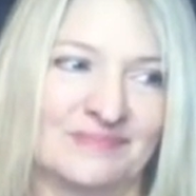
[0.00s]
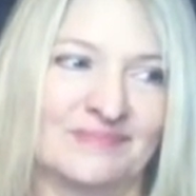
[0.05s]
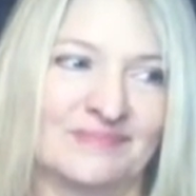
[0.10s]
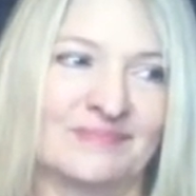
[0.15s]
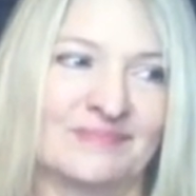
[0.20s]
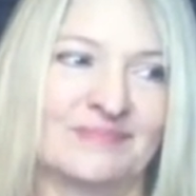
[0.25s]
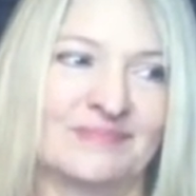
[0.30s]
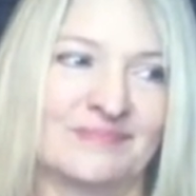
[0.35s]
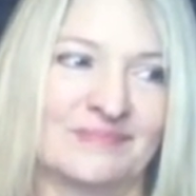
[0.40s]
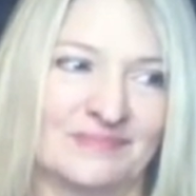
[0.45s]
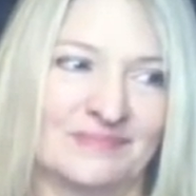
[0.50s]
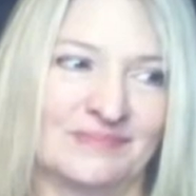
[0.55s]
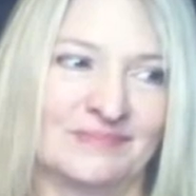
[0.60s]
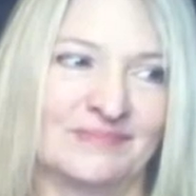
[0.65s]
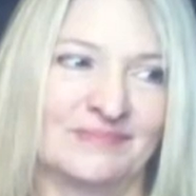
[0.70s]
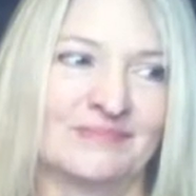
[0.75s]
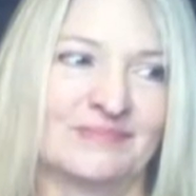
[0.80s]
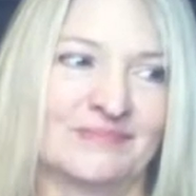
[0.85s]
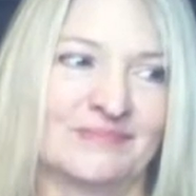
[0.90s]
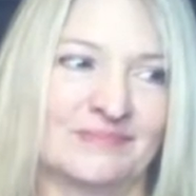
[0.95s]

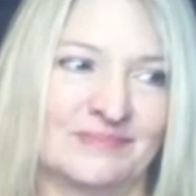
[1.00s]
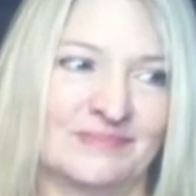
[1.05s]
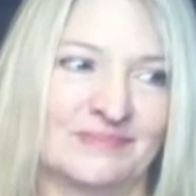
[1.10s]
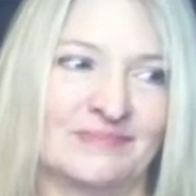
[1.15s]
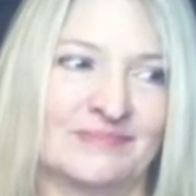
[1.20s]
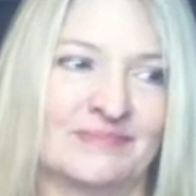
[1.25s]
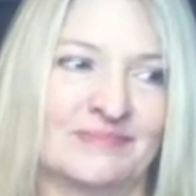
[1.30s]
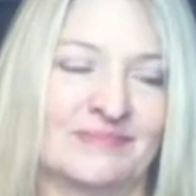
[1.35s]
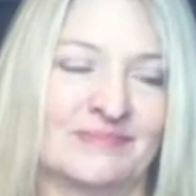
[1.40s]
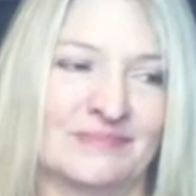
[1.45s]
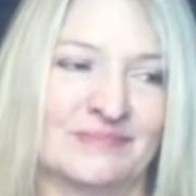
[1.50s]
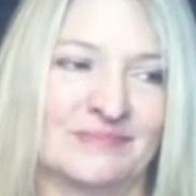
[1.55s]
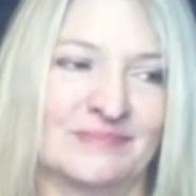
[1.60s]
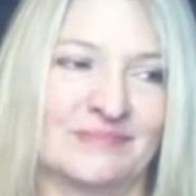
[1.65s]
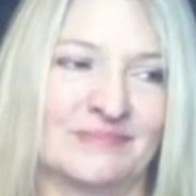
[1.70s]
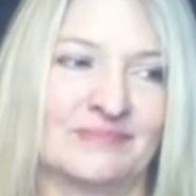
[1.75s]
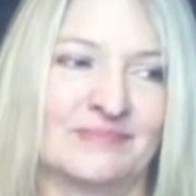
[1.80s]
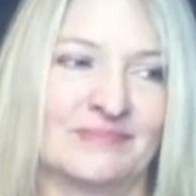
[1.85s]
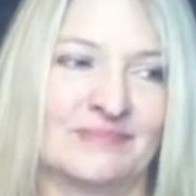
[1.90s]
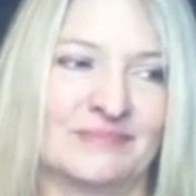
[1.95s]

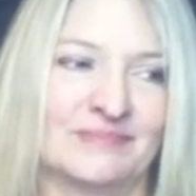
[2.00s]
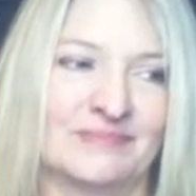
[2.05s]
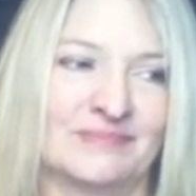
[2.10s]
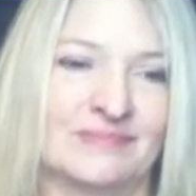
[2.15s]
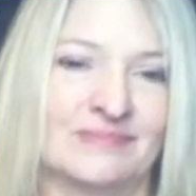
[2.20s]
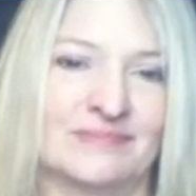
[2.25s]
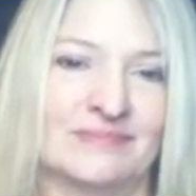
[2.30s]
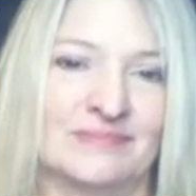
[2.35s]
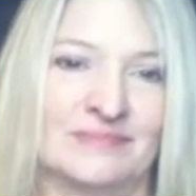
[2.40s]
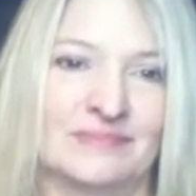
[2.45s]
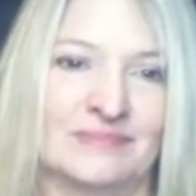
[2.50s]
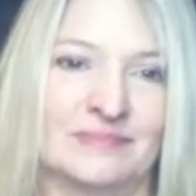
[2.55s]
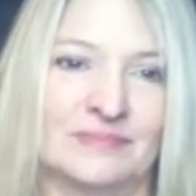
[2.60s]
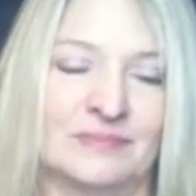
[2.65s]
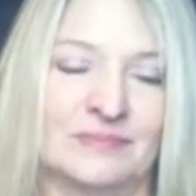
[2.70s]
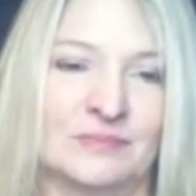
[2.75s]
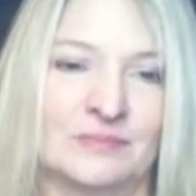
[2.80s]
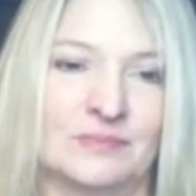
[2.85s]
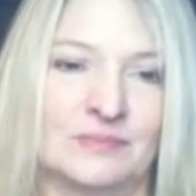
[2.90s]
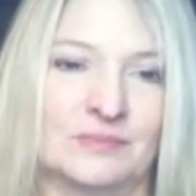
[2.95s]

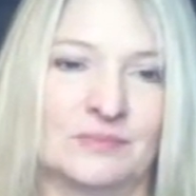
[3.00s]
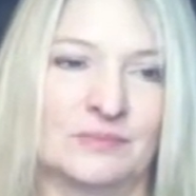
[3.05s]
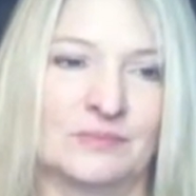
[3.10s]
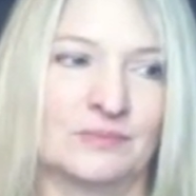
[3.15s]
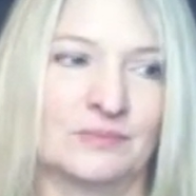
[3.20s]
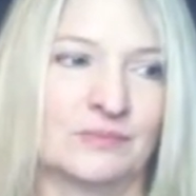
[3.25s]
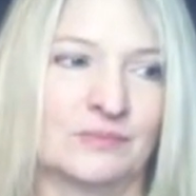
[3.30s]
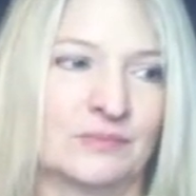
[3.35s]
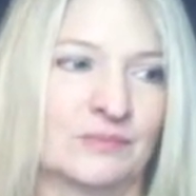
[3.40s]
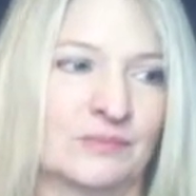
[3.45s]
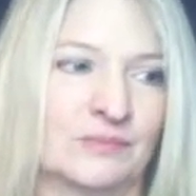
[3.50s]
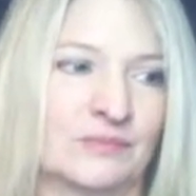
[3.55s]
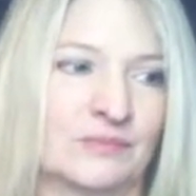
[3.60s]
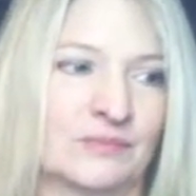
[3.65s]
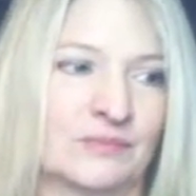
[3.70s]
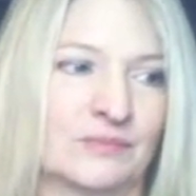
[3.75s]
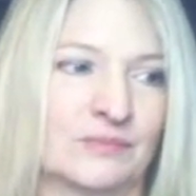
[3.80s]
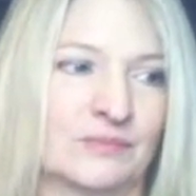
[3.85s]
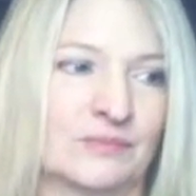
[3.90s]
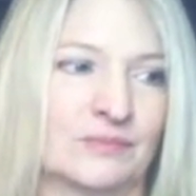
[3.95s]

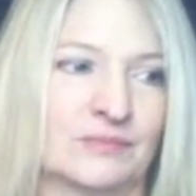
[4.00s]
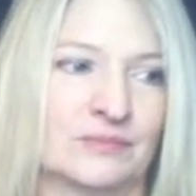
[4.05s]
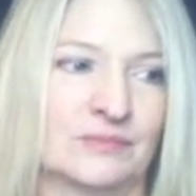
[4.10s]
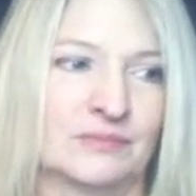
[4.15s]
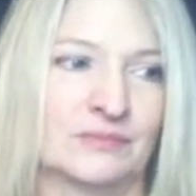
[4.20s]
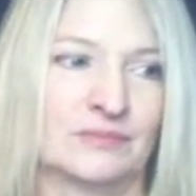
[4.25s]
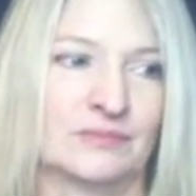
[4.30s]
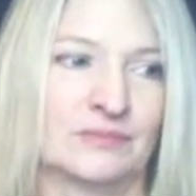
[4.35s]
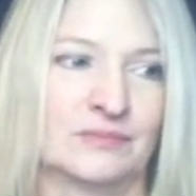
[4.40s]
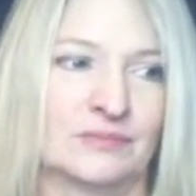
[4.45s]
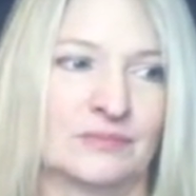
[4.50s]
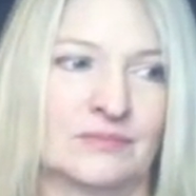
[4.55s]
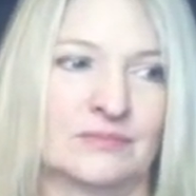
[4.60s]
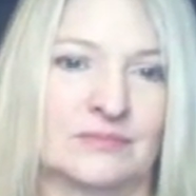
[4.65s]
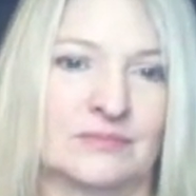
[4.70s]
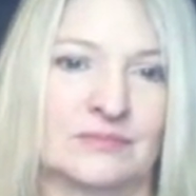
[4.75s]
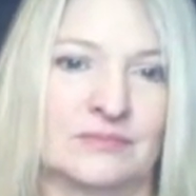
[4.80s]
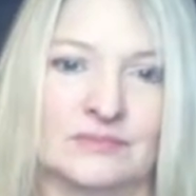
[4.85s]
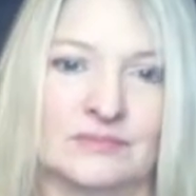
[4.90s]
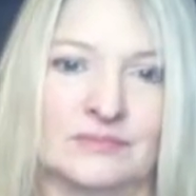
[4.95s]

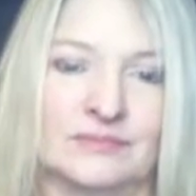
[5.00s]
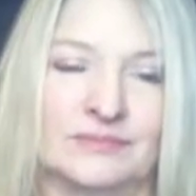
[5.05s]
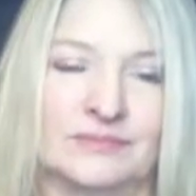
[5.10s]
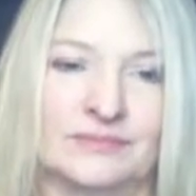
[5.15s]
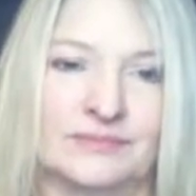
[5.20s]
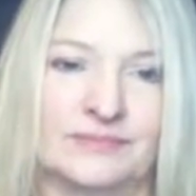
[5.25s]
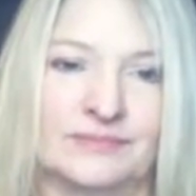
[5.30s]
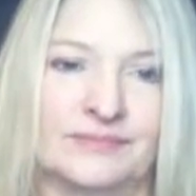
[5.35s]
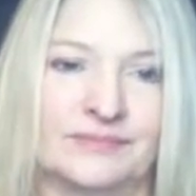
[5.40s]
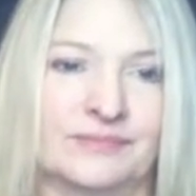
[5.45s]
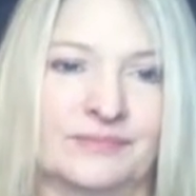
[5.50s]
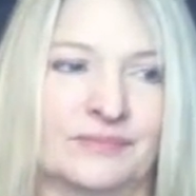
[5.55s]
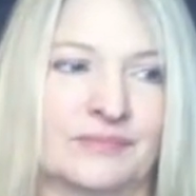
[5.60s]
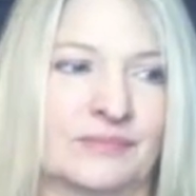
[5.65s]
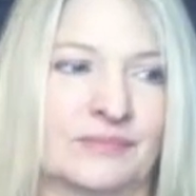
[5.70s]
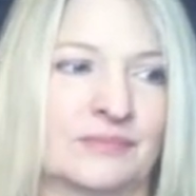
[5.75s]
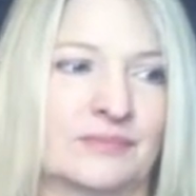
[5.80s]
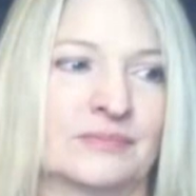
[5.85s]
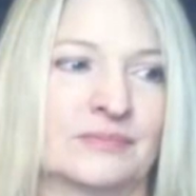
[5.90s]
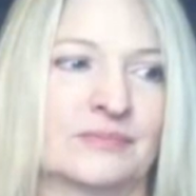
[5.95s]

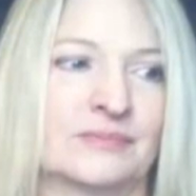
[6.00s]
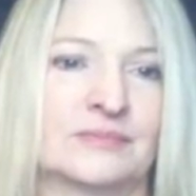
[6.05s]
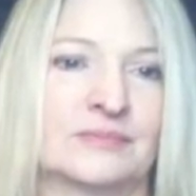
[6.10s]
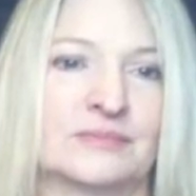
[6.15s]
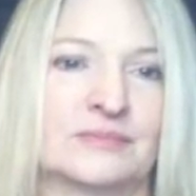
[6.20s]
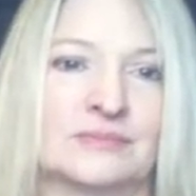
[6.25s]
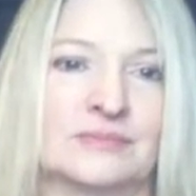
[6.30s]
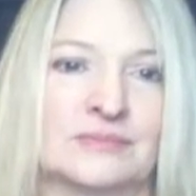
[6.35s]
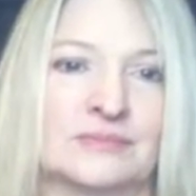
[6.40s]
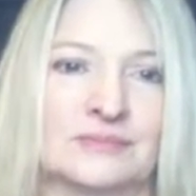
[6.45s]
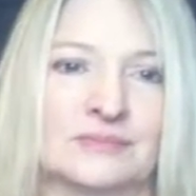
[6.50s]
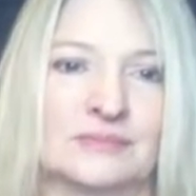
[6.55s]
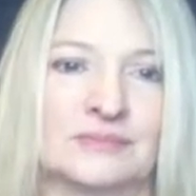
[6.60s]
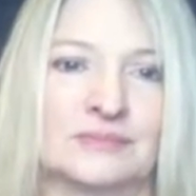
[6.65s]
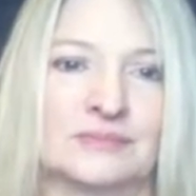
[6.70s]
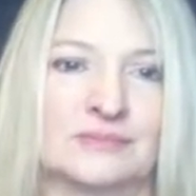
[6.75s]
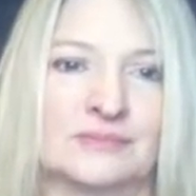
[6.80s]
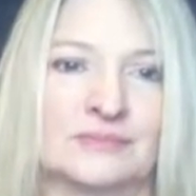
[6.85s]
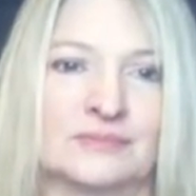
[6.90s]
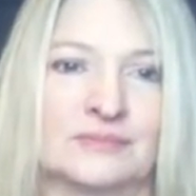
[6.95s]

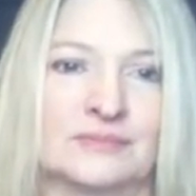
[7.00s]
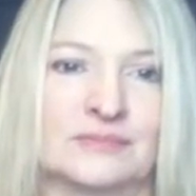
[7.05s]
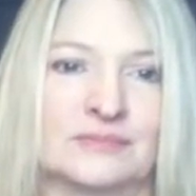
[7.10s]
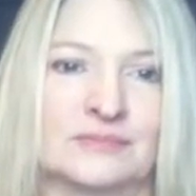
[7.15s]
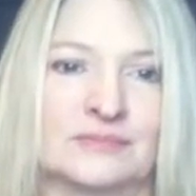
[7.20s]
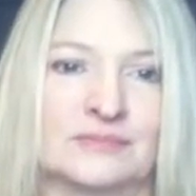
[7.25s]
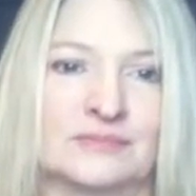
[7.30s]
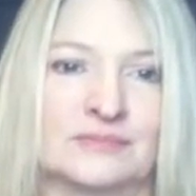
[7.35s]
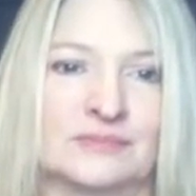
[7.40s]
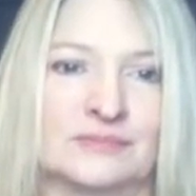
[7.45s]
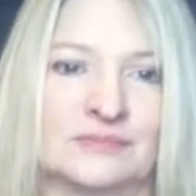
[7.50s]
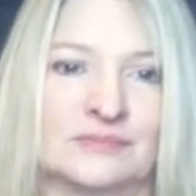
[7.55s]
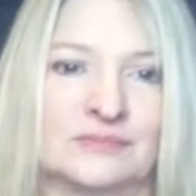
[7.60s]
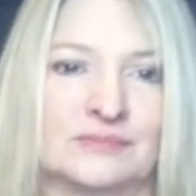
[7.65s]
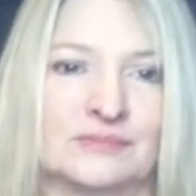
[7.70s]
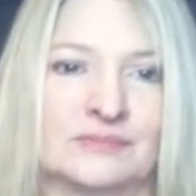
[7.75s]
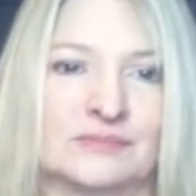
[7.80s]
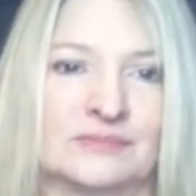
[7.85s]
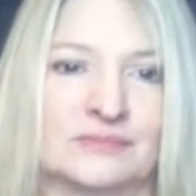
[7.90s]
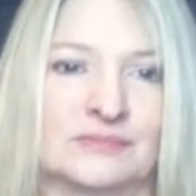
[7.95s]
[no speech]